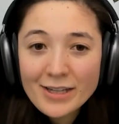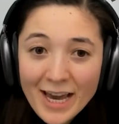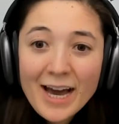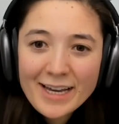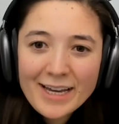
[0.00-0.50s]

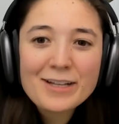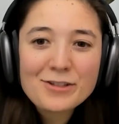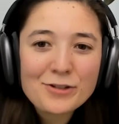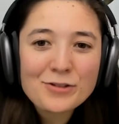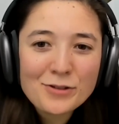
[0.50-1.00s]
yeah, yeah. It's
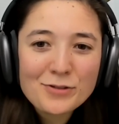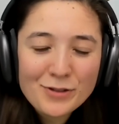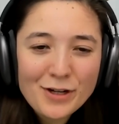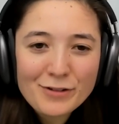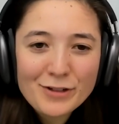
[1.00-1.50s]
also used
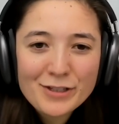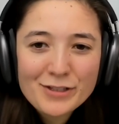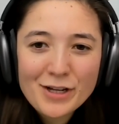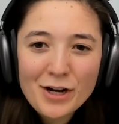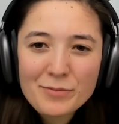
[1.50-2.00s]
for
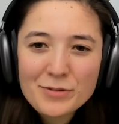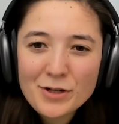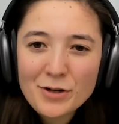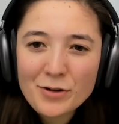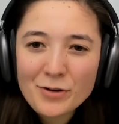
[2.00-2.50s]
governance. Um,
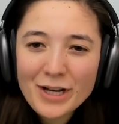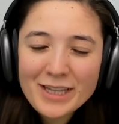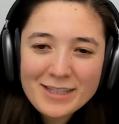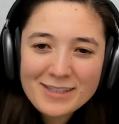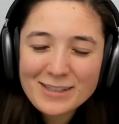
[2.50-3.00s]
so, and
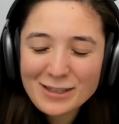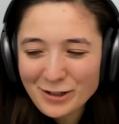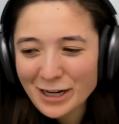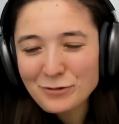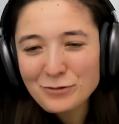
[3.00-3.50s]
that's, there are
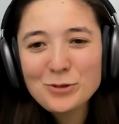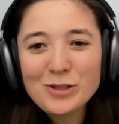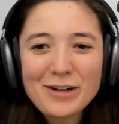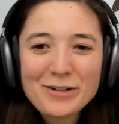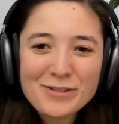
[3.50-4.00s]
kind of two
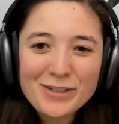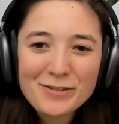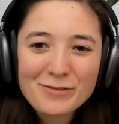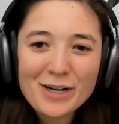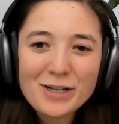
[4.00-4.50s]
layers of
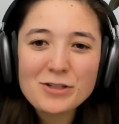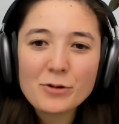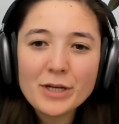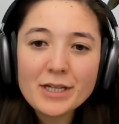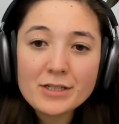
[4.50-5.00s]
it, right?
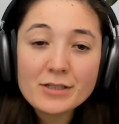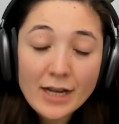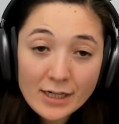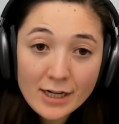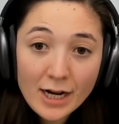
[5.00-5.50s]
So each
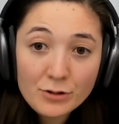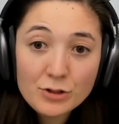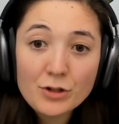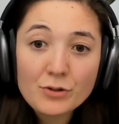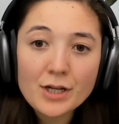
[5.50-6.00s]
data DAO
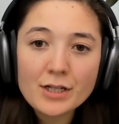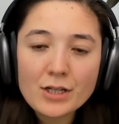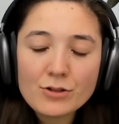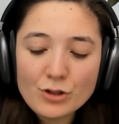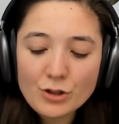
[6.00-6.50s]
token
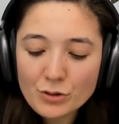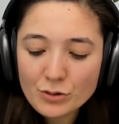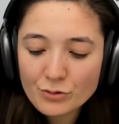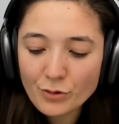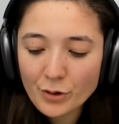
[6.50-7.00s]
is
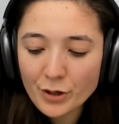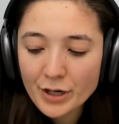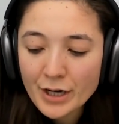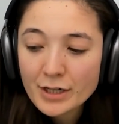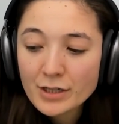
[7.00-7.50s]
used
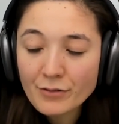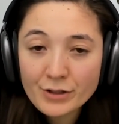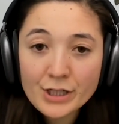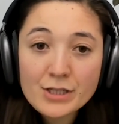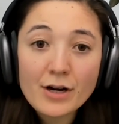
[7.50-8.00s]
for
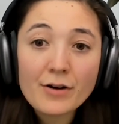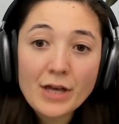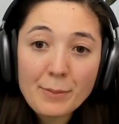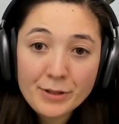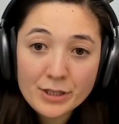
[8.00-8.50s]
governance of
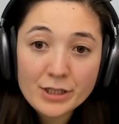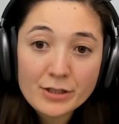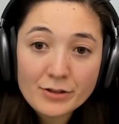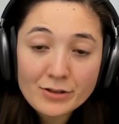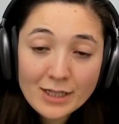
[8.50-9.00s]
that
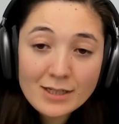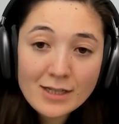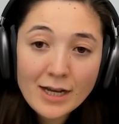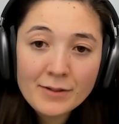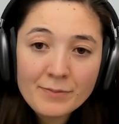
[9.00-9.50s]
particular data
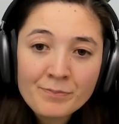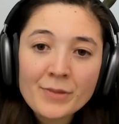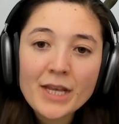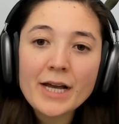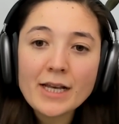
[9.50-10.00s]
set.
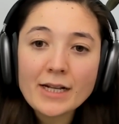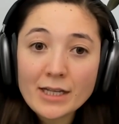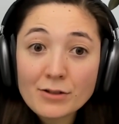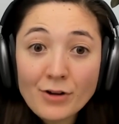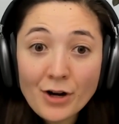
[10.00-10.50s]
And then
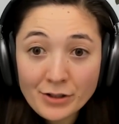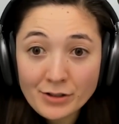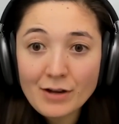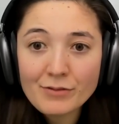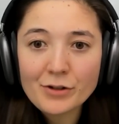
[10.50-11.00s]
at the Vana
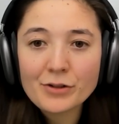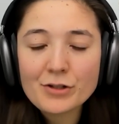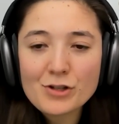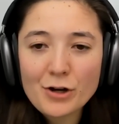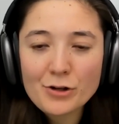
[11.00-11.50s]
level,
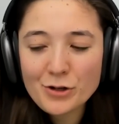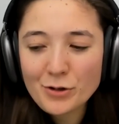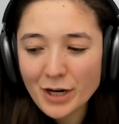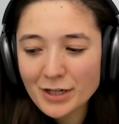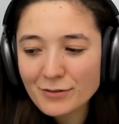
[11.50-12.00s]
there's
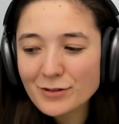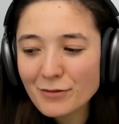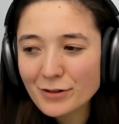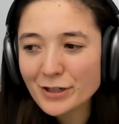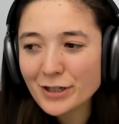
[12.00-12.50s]
also kind of
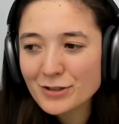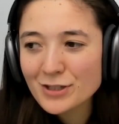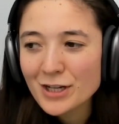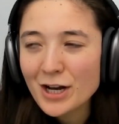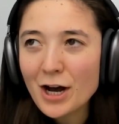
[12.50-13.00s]
governance
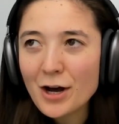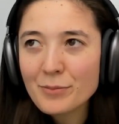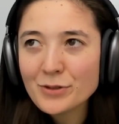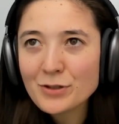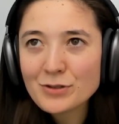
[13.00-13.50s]

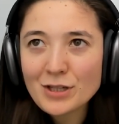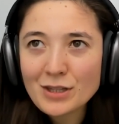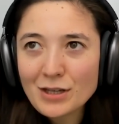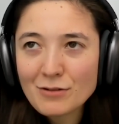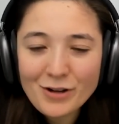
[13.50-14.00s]
um, using
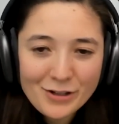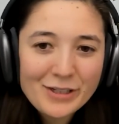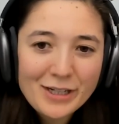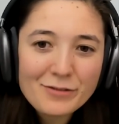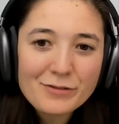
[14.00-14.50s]
the Vana native